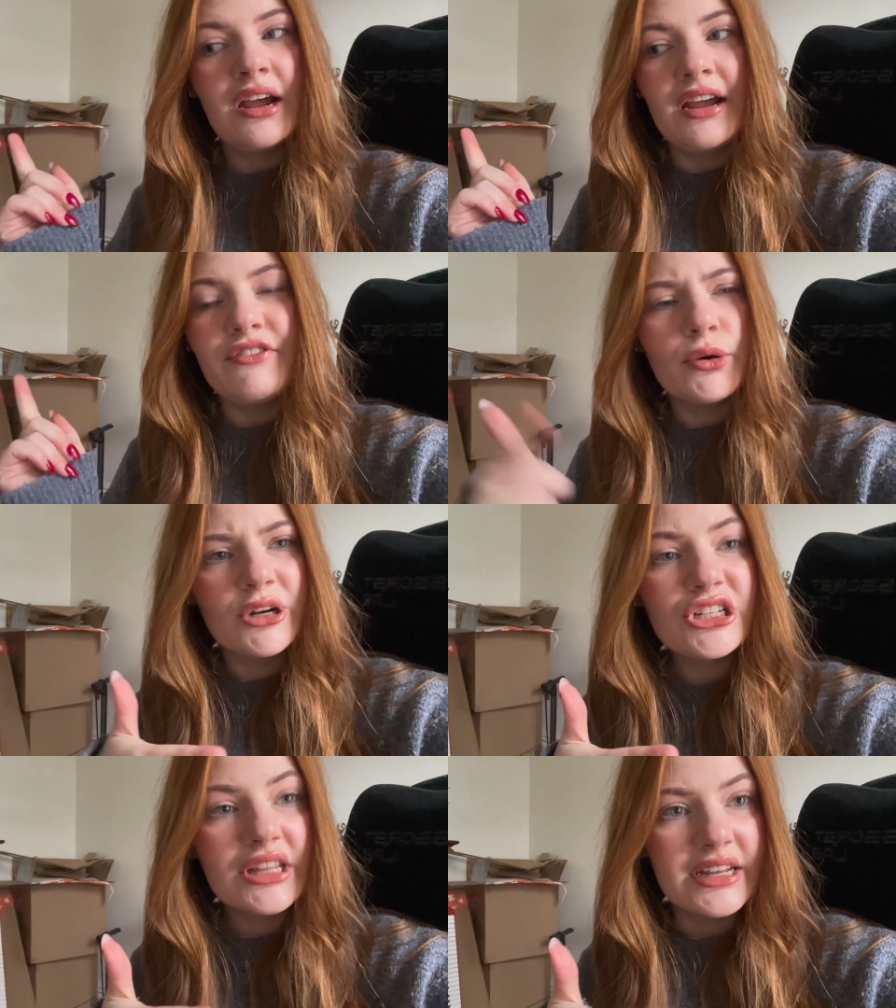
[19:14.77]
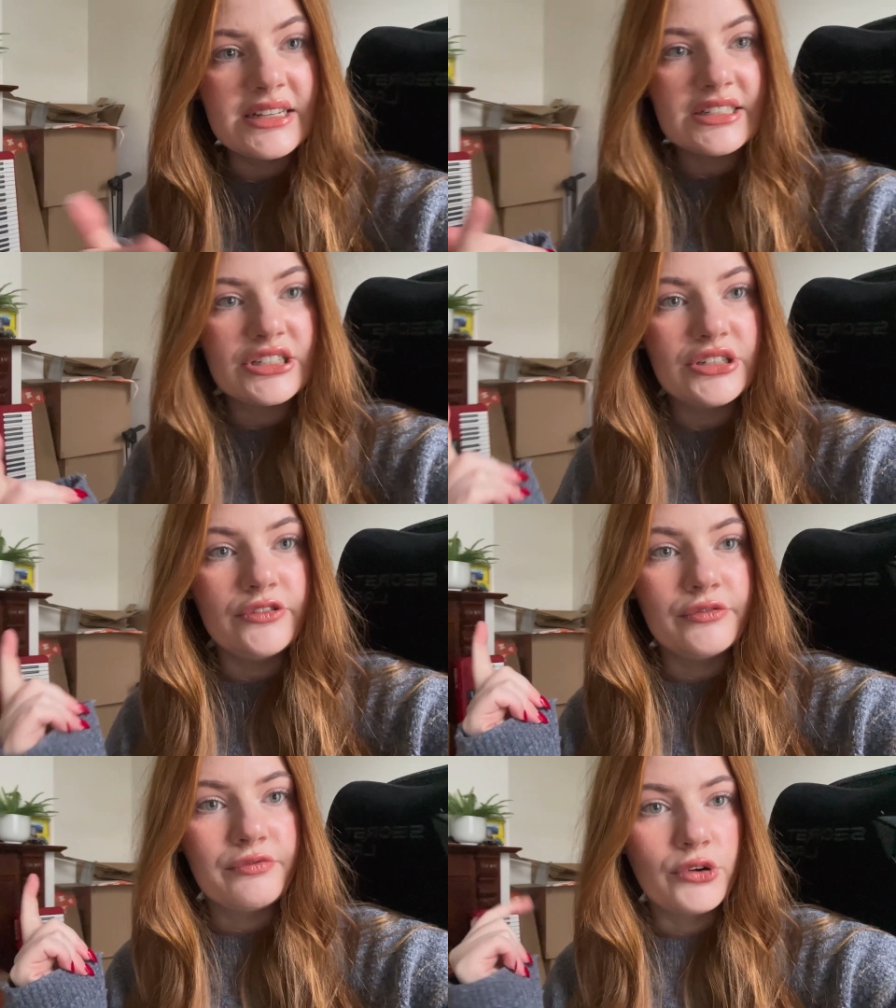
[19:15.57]
if you're watching this
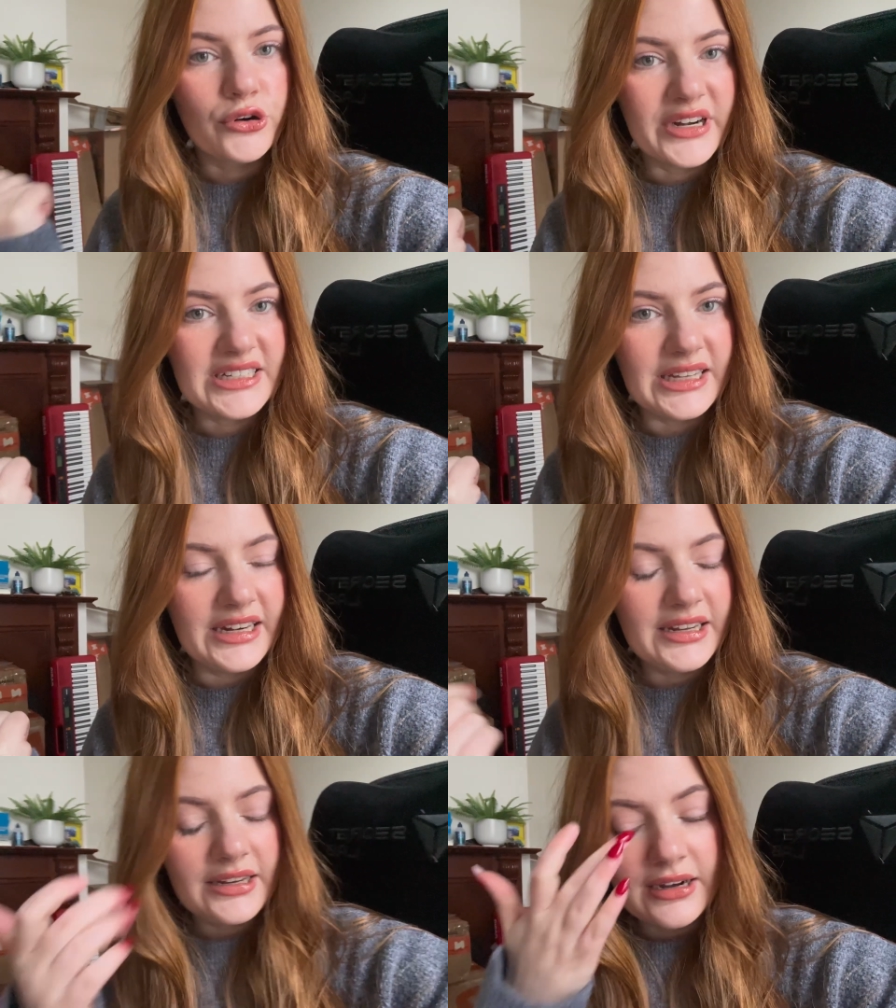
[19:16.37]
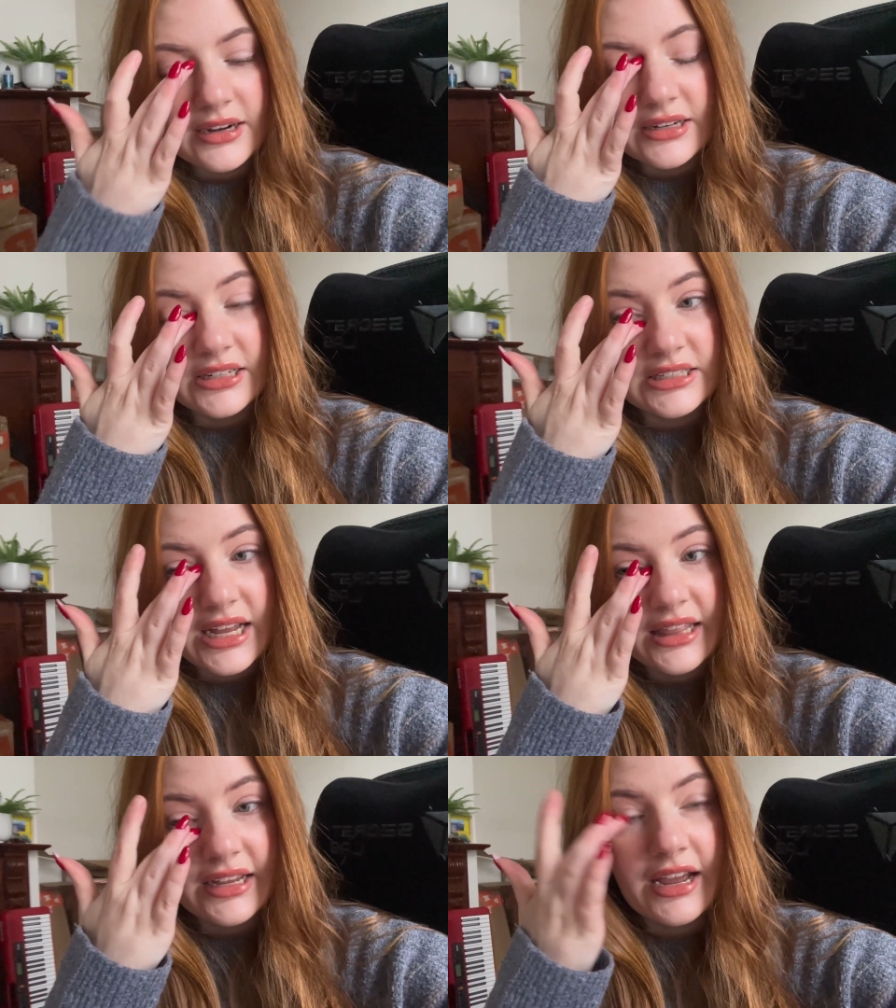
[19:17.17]
you've already seen it because I
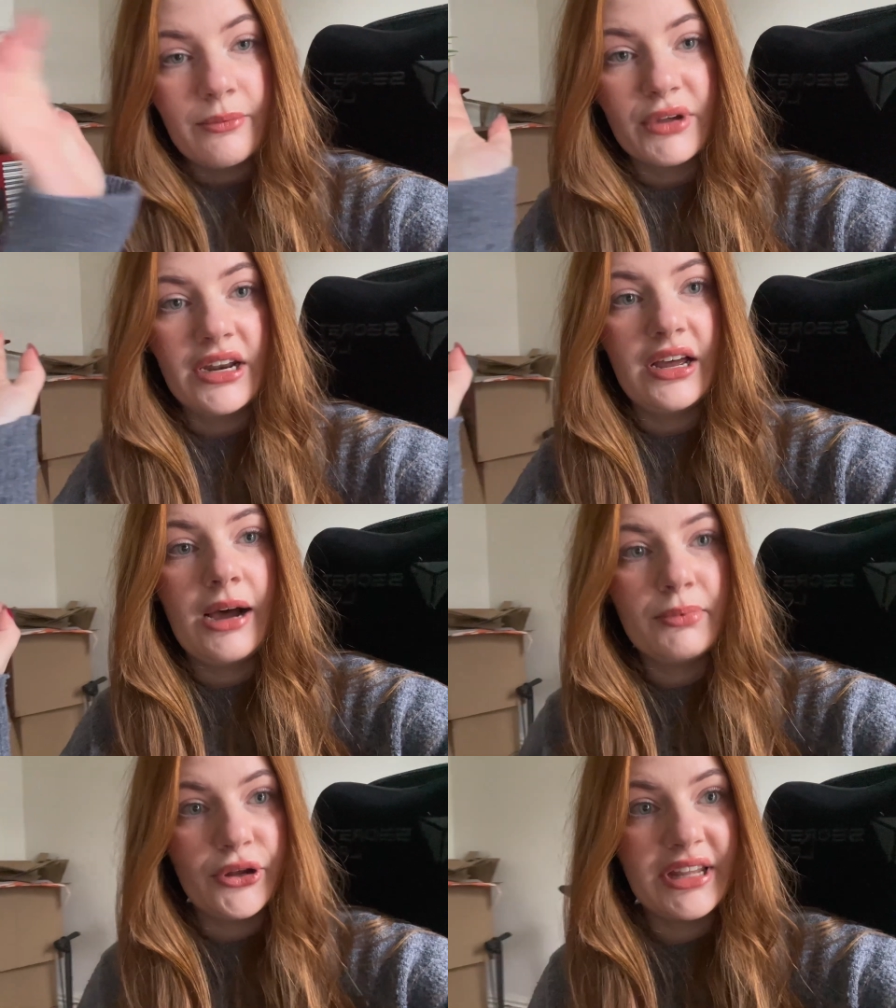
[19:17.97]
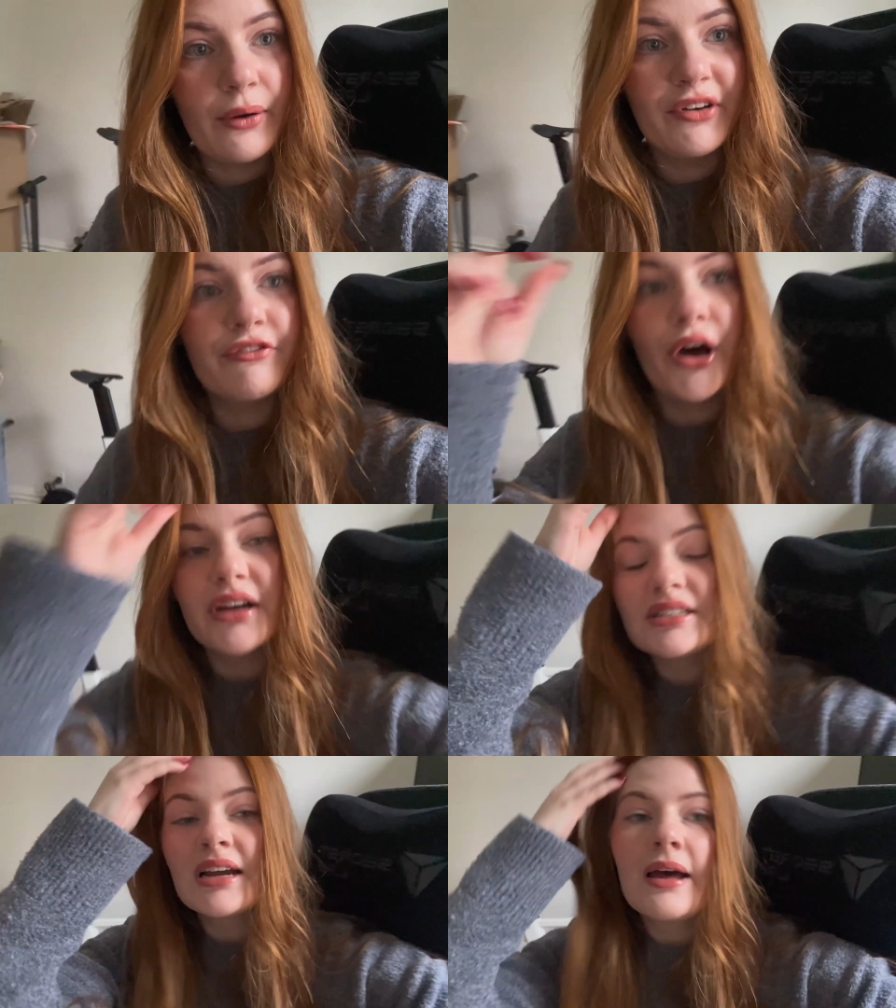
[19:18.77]
think I'm gonna upload that one
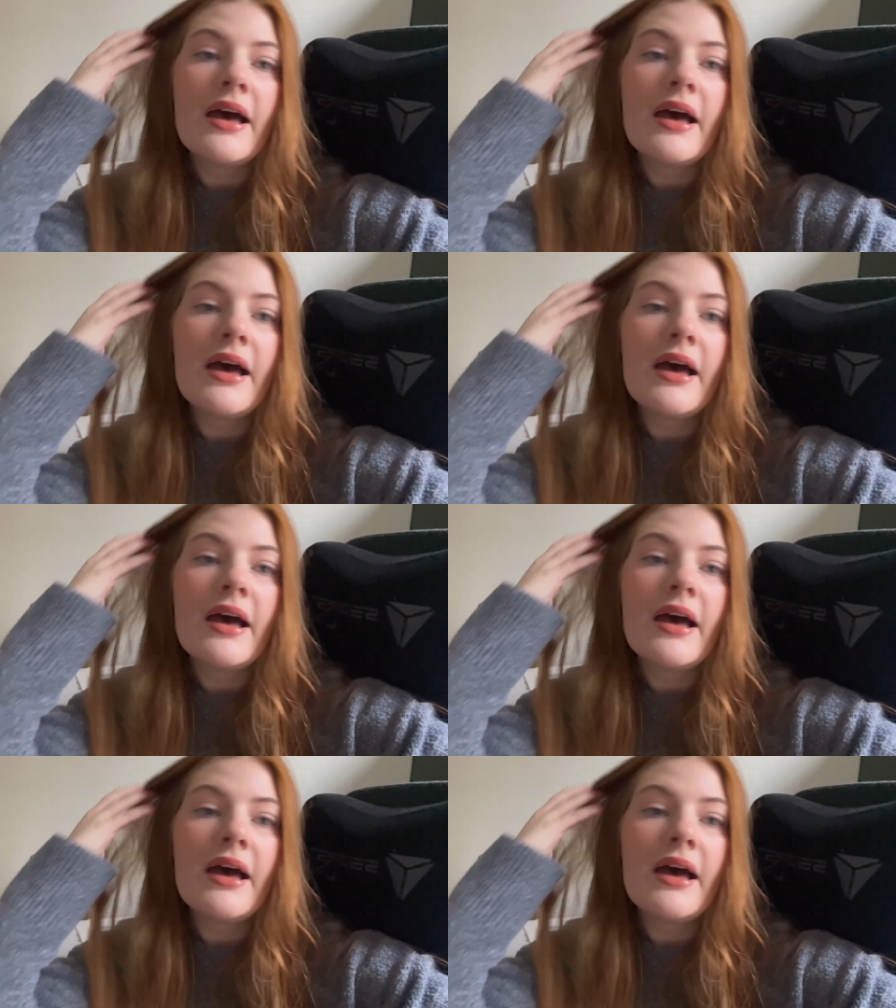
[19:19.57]
first